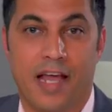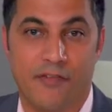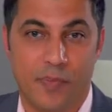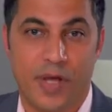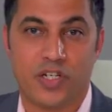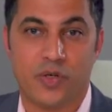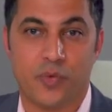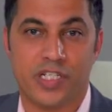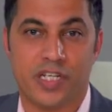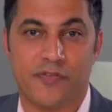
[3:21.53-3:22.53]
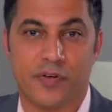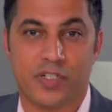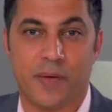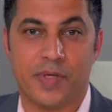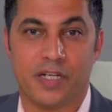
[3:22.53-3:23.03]
Every patient we see for
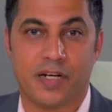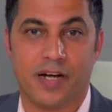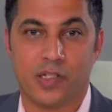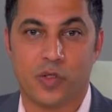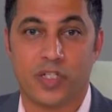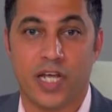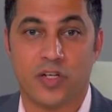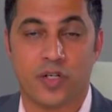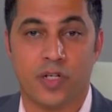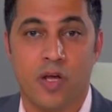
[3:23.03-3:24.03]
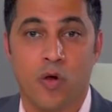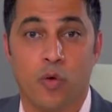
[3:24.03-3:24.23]
tummy tuck consultation